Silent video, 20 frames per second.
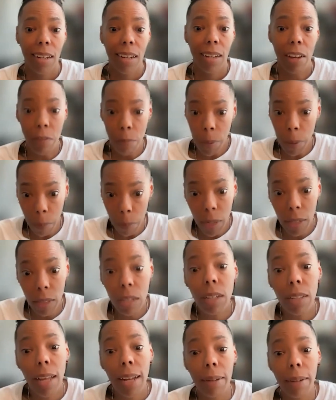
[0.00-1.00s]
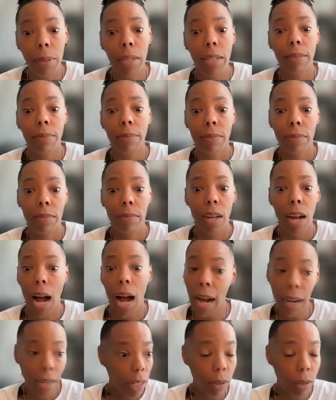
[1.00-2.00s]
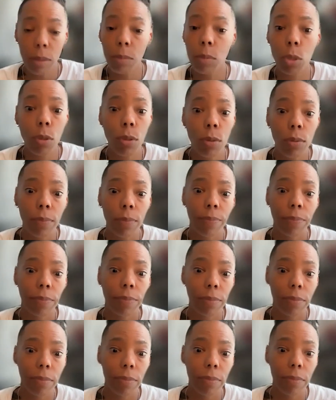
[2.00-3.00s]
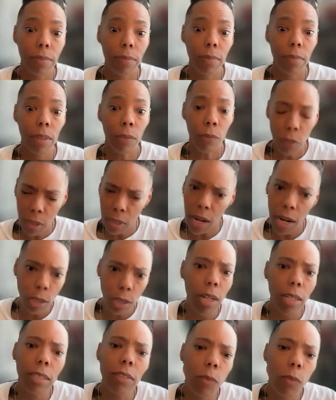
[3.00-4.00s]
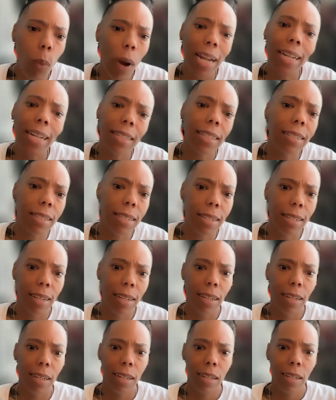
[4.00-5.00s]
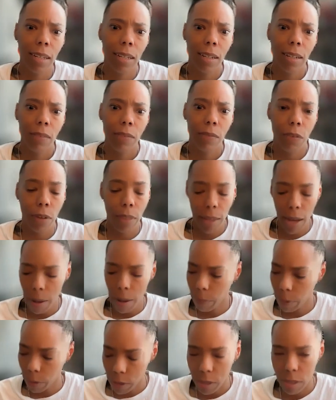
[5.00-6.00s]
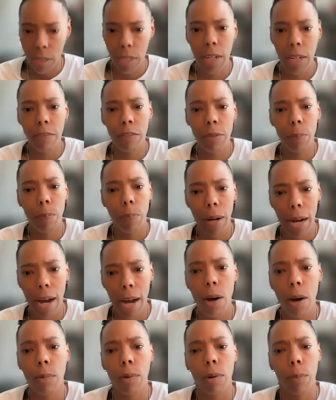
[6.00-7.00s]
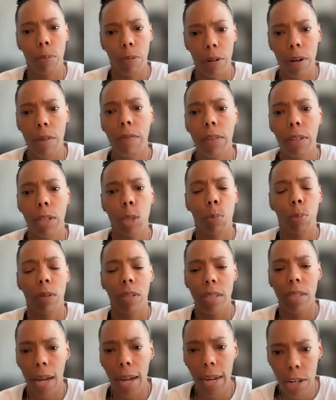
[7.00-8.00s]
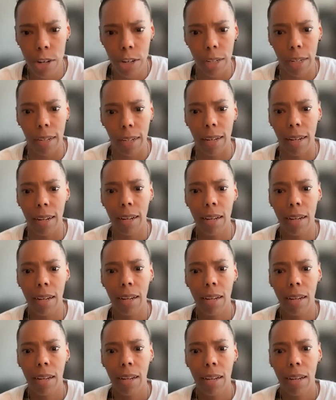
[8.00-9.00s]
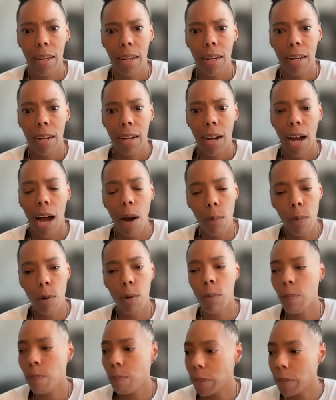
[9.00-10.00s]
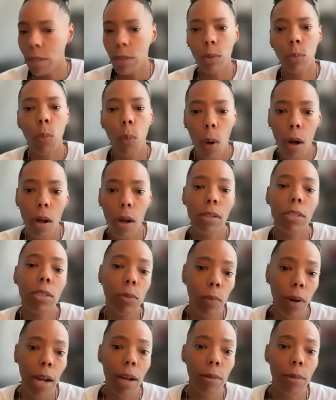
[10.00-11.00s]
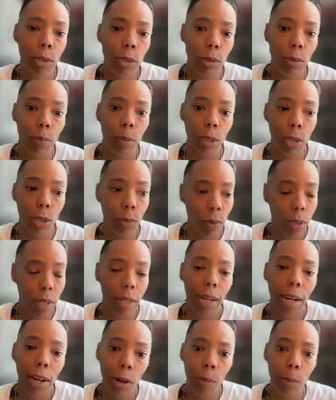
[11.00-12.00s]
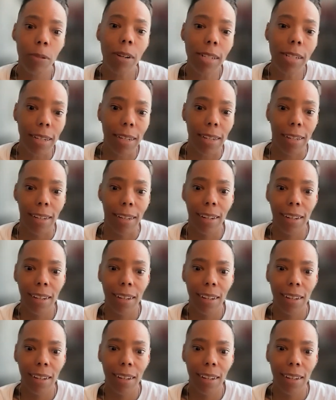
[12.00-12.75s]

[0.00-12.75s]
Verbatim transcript: Even people that look like me, I killed them too. For the contract of whiteness, for that perceived power, privilege, protection. I will build walls around you and put you in an air prison.